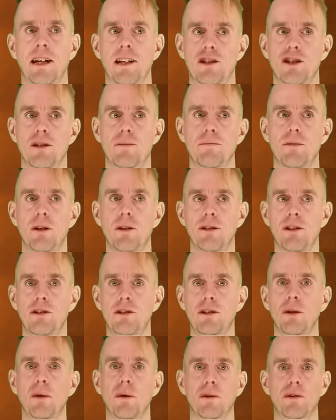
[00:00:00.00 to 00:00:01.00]
lecture on this
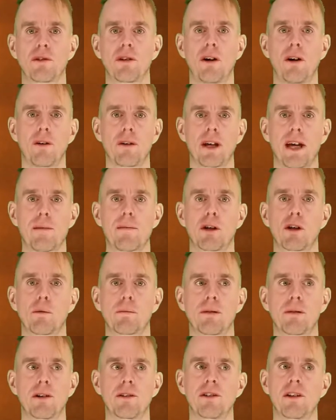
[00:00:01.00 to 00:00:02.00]
course on chemical
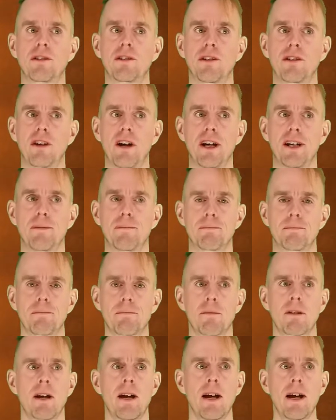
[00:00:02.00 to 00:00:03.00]
process design.
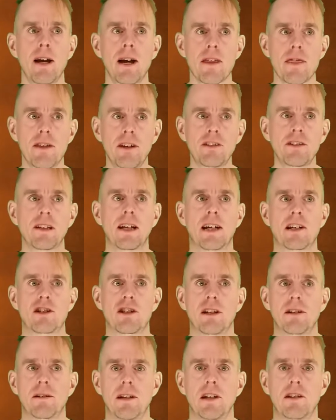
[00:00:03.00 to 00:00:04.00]
This
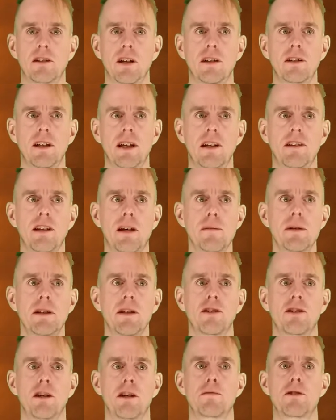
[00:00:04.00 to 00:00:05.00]
lecture is going to examine
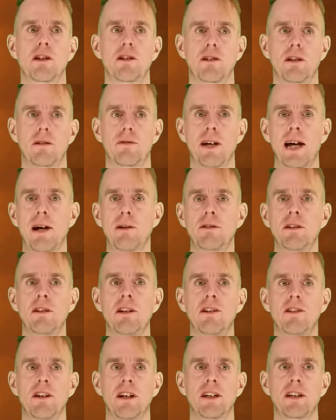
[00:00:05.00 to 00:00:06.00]
the subject of how to
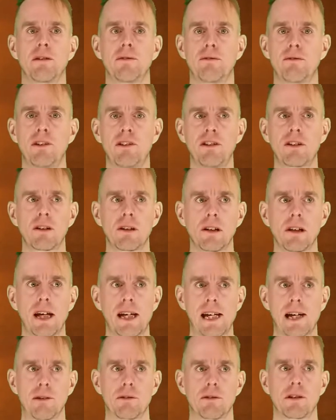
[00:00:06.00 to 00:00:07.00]
design the physical
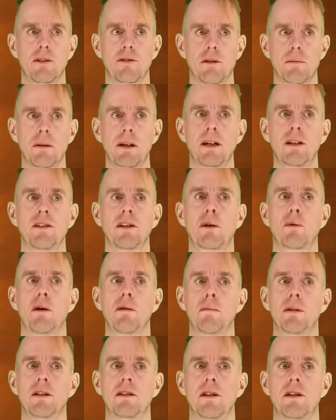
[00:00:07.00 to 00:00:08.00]
layout of the plant
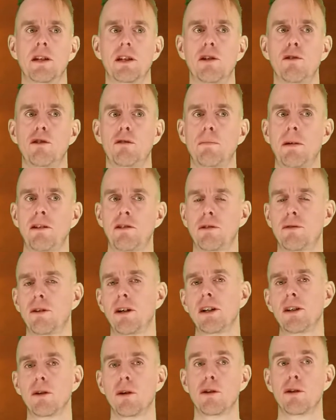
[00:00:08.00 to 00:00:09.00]
equipment that you've
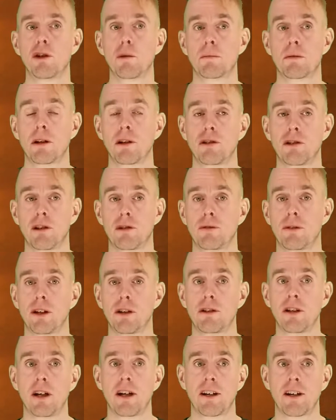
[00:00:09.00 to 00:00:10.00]
specified on your process flow
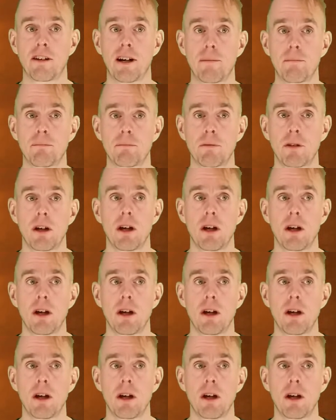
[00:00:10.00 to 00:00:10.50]
diagram.